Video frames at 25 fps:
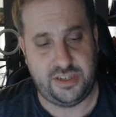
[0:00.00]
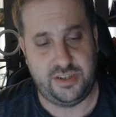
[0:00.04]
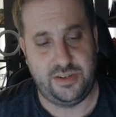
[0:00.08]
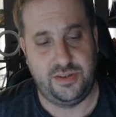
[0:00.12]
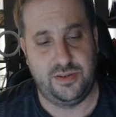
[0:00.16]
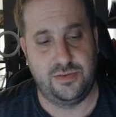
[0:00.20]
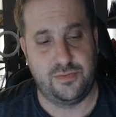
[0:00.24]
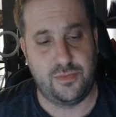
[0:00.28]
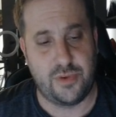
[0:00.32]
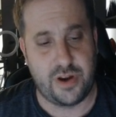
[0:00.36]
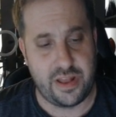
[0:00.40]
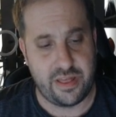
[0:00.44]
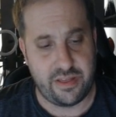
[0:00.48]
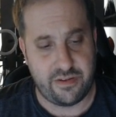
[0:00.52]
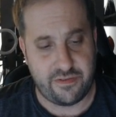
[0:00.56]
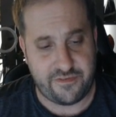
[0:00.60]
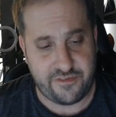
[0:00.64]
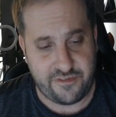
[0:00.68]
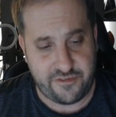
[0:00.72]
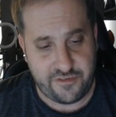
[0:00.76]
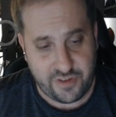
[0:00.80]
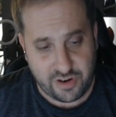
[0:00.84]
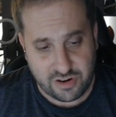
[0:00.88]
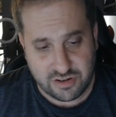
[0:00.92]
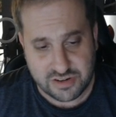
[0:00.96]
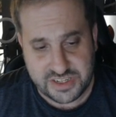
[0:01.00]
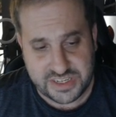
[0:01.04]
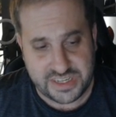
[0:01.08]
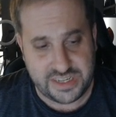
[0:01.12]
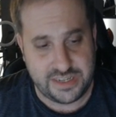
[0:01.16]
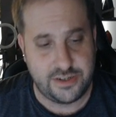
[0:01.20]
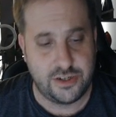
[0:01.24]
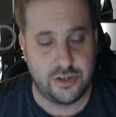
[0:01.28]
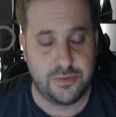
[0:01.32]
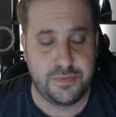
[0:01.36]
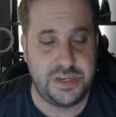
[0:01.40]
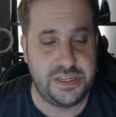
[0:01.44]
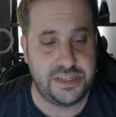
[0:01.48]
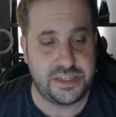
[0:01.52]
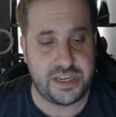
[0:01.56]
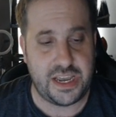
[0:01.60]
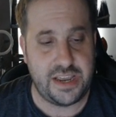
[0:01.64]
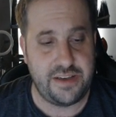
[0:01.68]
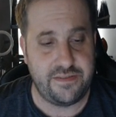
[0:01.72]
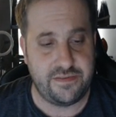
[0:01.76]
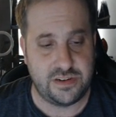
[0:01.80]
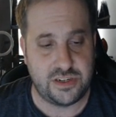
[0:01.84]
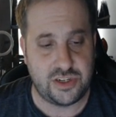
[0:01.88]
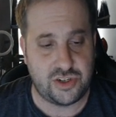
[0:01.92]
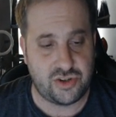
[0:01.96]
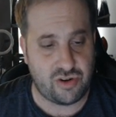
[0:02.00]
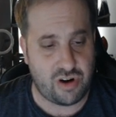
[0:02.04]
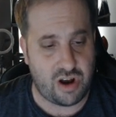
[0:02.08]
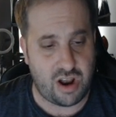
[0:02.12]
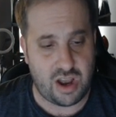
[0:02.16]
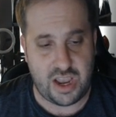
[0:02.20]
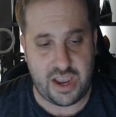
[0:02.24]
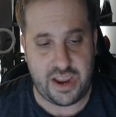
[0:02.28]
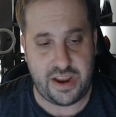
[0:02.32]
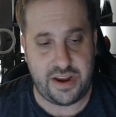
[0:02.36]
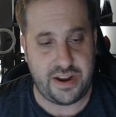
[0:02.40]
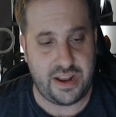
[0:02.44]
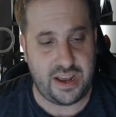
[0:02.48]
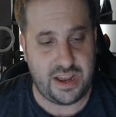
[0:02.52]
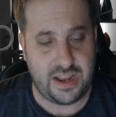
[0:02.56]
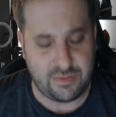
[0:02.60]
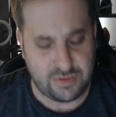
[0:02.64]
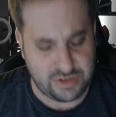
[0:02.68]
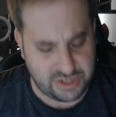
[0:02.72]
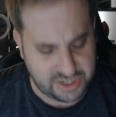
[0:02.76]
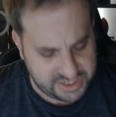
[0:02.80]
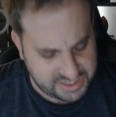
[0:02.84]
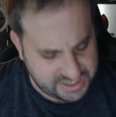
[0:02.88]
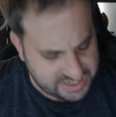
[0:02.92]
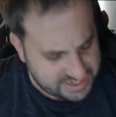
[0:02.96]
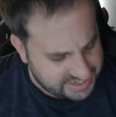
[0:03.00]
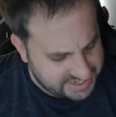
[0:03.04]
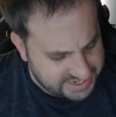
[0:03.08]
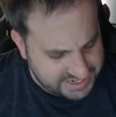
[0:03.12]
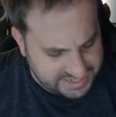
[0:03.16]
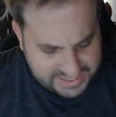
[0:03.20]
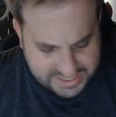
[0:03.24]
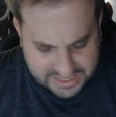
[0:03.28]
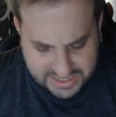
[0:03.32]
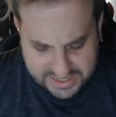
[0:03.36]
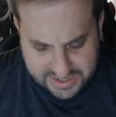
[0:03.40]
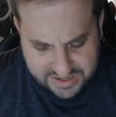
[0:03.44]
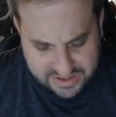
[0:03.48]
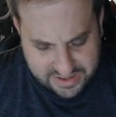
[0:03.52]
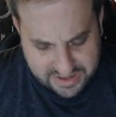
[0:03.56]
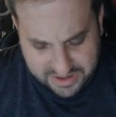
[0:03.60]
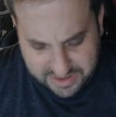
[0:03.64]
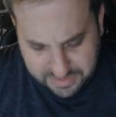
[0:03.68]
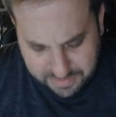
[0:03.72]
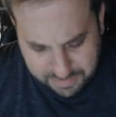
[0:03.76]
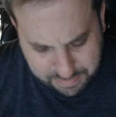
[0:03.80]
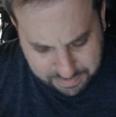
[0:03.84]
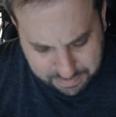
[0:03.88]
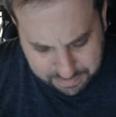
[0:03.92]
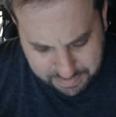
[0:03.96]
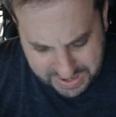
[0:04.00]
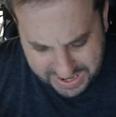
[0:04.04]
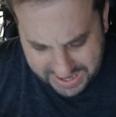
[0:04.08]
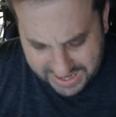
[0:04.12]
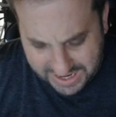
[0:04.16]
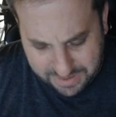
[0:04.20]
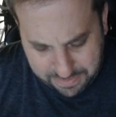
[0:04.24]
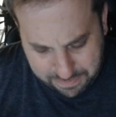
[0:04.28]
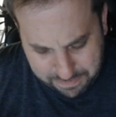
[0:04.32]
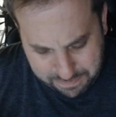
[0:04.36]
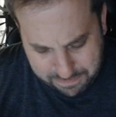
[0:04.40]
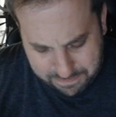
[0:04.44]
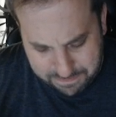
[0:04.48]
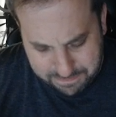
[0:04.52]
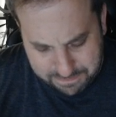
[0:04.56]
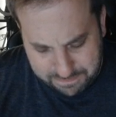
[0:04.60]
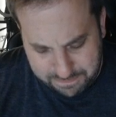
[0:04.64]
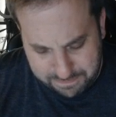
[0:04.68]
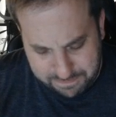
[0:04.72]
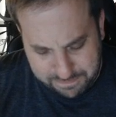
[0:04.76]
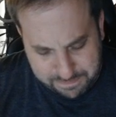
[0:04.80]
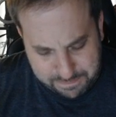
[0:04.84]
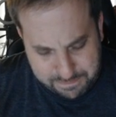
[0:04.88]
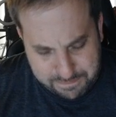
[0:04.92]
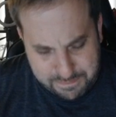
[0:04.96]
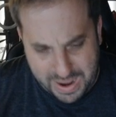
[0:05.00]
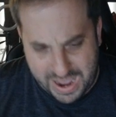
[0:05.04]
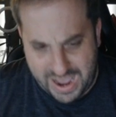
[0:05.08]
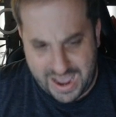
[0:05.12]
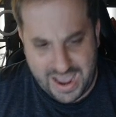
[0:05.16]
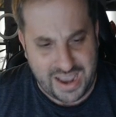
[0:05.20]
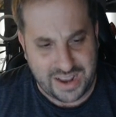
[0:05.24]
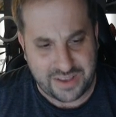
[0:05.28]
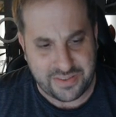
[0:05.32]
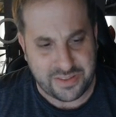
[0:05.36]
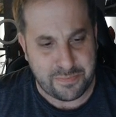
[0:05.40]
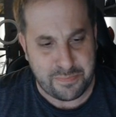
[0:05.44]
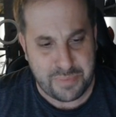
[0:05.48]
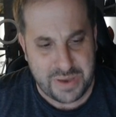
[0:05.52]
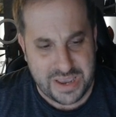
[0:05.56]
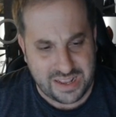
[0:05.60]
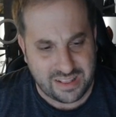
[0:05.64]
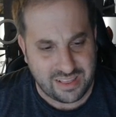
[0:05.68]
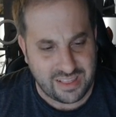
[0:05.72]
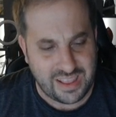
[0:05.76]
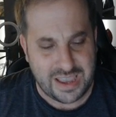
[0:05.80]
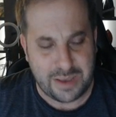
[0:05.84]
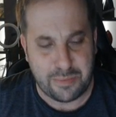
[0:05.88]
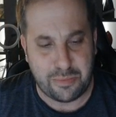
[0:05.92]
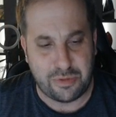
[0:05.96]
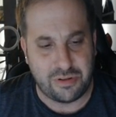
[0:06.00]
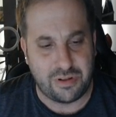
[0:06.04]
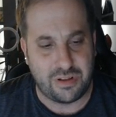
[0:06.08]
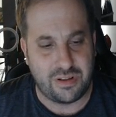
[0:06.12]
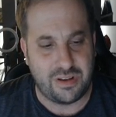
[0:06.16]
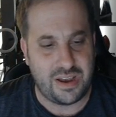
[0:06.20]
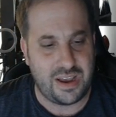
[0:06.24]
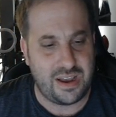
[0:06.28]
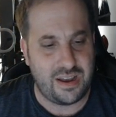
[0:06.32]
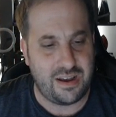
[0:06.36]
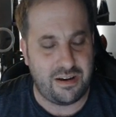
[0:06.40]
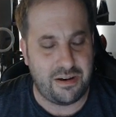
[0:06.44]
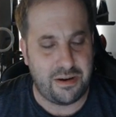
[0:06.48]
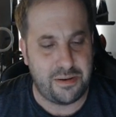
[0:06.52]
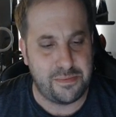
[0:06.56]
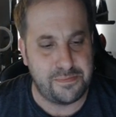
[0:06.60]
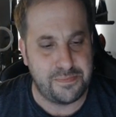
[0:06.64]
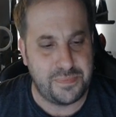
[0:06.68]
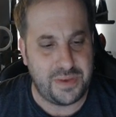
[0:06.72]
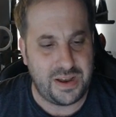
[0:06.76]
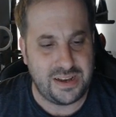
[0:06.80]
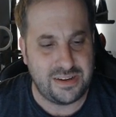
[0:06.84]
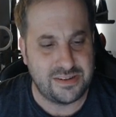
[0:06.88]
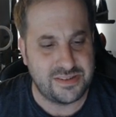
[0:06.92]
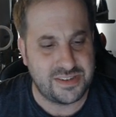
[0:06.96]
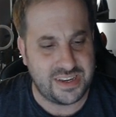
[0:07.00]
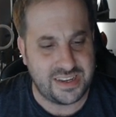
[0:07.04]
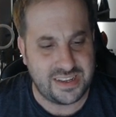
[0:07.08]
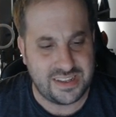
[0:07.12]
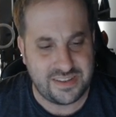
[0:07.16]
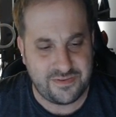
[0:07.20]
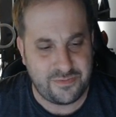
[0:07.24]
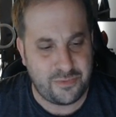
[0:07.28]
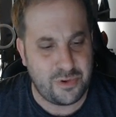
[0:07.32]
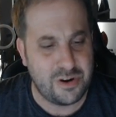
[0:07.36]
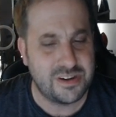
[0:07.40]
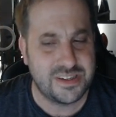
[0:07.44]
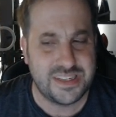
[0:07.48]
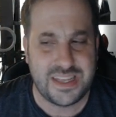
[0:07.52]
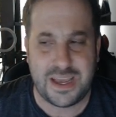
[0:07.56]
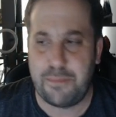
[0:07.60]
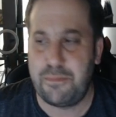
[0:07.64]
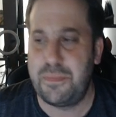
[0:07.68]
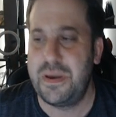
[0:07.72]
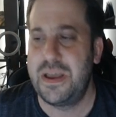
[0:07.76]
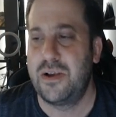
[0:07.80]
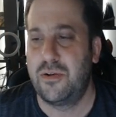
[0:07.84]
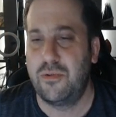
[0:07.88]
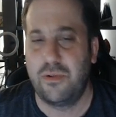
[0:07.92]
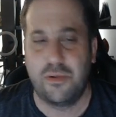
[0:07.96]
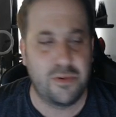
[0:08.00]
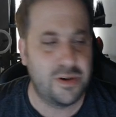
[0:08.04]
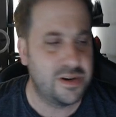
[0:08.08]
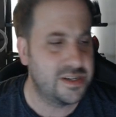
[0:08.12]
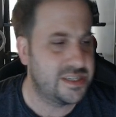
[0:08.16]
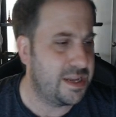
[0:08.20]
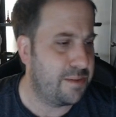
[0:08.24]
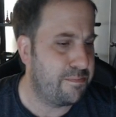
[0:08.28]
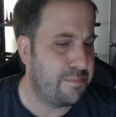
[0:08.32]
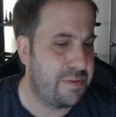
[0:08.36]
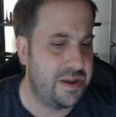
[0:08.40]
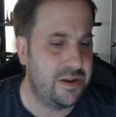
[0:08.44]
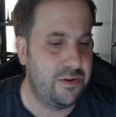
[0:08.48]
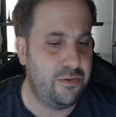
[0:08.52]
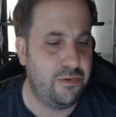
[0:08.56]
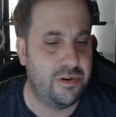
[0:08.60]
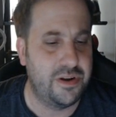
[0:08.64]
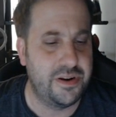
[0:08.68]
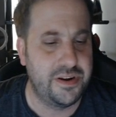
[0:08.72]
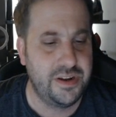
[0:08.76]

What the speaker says: One of the first Indomies I even tried. I was just addicted to the pink bag, the pink label. I was like, "Where's that pink one? Where's that pink one?"